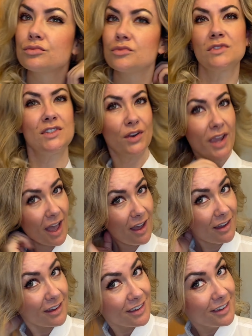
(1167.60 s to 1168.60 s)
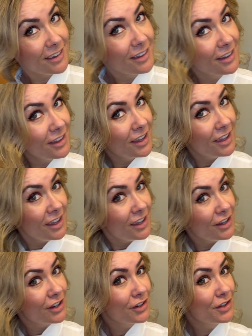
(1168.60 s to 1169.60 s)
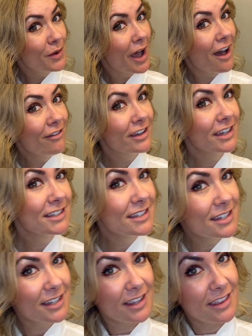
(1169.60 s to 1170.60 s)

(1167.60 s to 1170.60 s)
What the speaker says: So yeah. Here you have it.